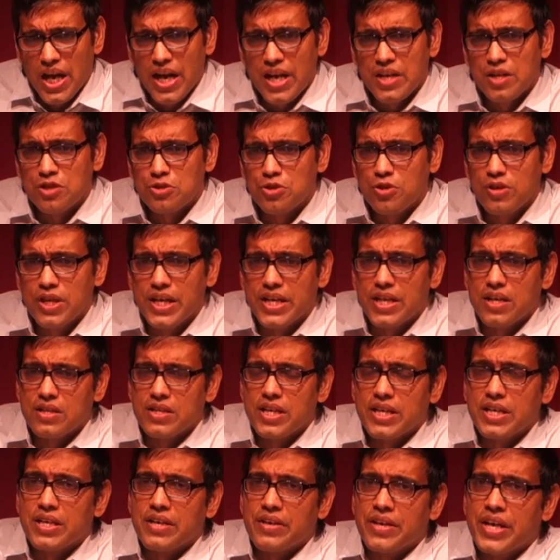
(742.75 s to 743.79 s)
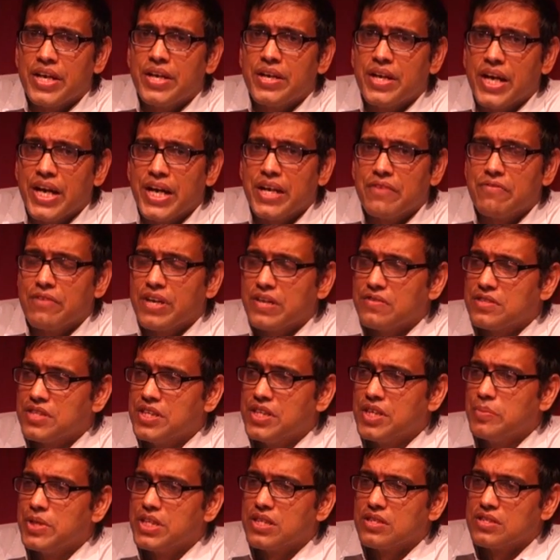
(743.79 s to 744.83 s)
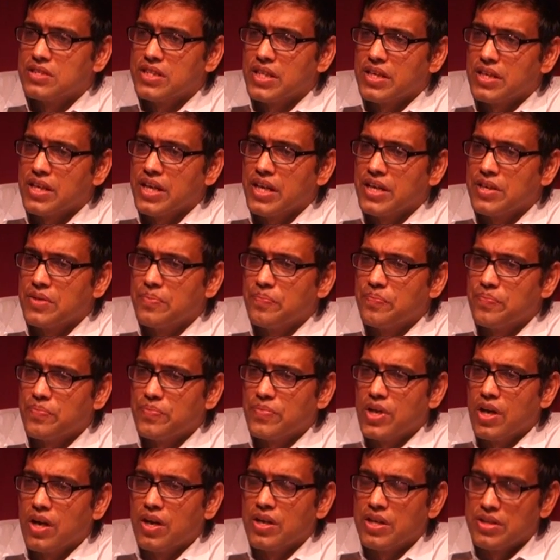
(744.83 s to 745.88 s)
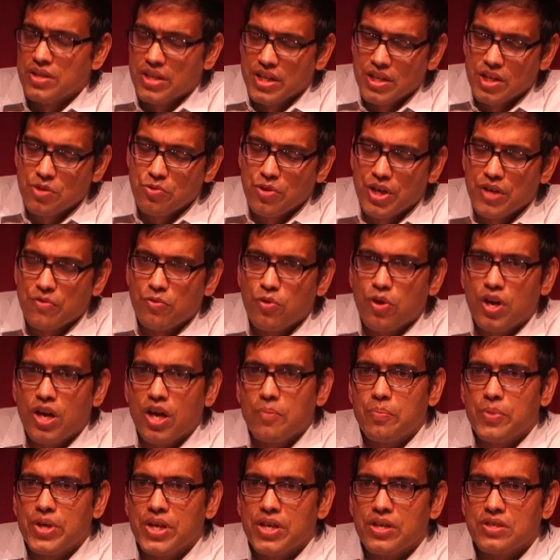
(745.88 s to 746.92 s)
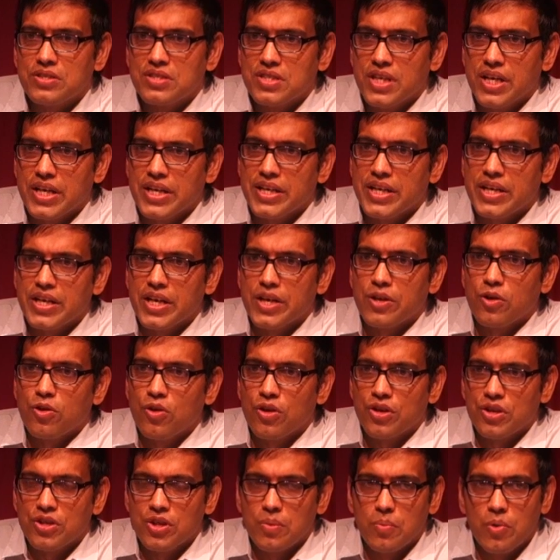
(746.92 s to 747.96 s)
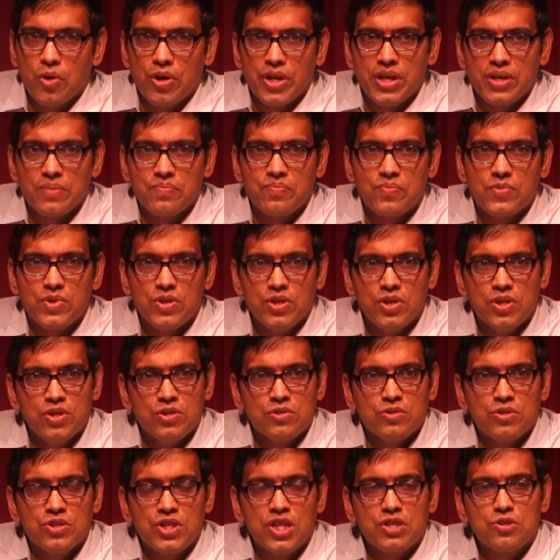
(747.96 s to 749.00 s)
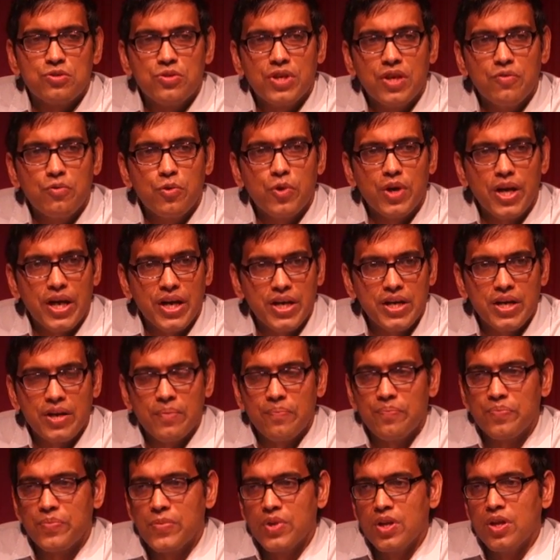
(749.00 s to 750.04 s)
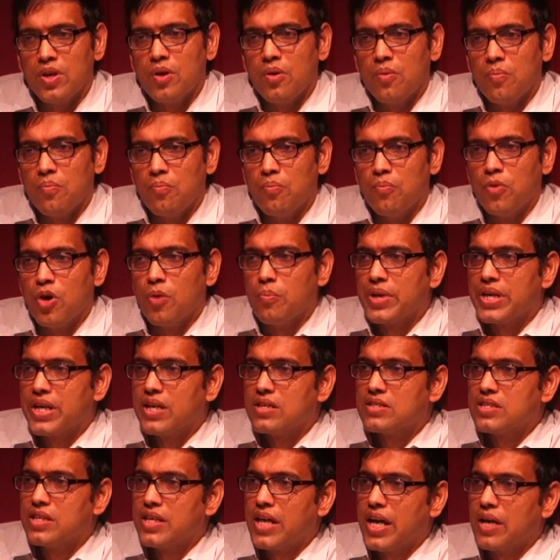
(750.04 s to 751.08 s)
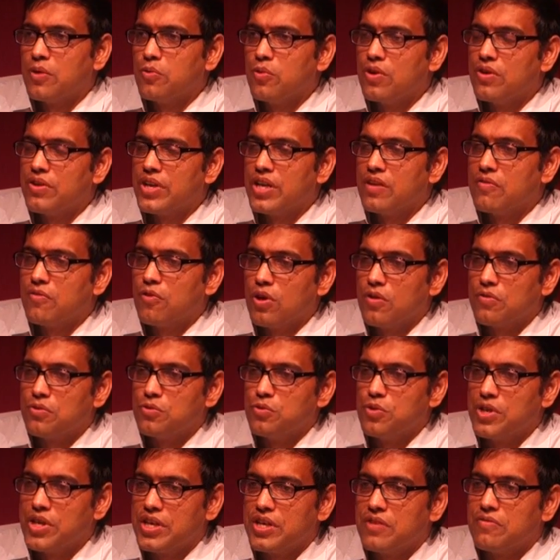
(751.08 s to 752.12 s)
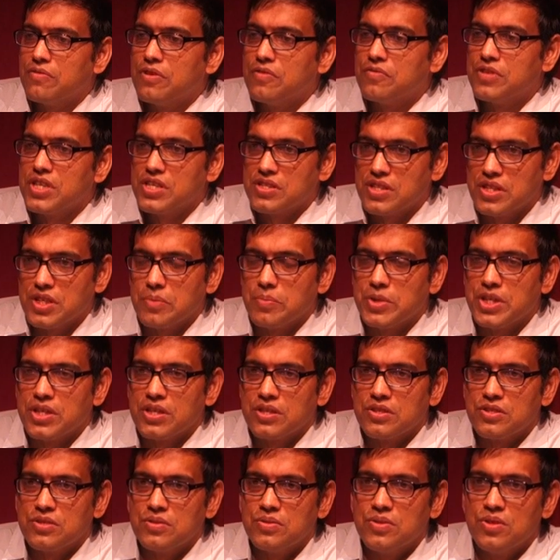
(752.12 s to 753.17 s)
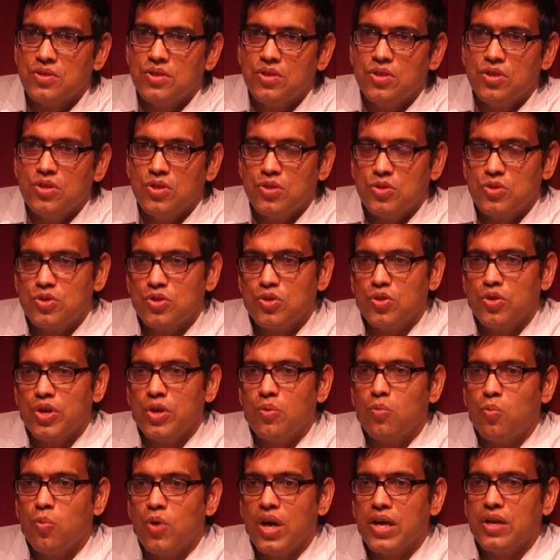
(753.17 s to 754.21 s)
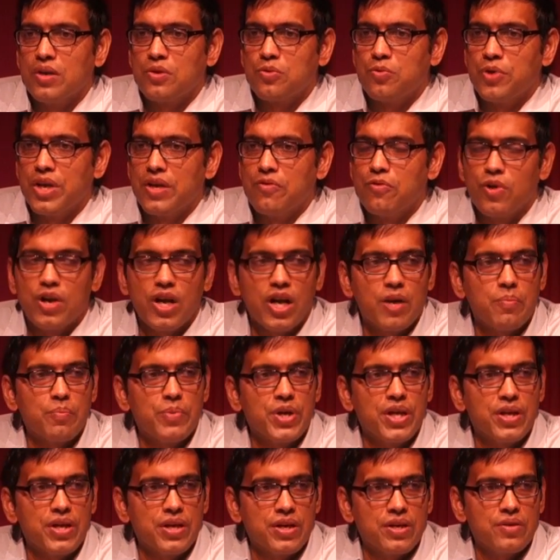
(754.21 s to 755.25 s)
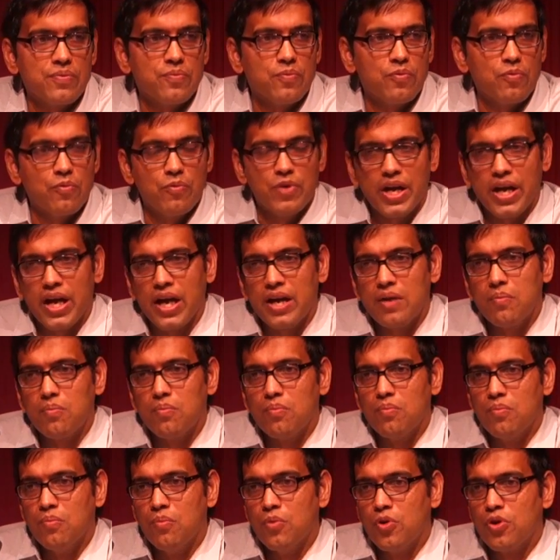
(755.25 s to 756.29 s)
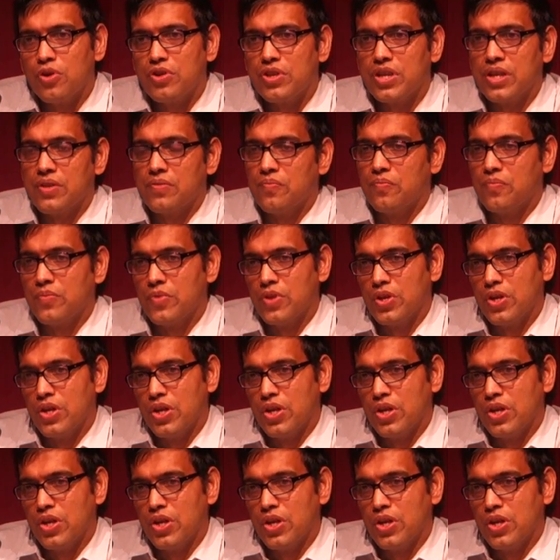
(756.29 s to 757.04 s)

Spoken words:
I understood later that it rained 95 centimeters that night in the 24-hour period starting at 8 o'clock in the morning. So just to give you an idea, Bombay gets an annual rainfall of 250 centimeters. So in one 24-hour period, we had more than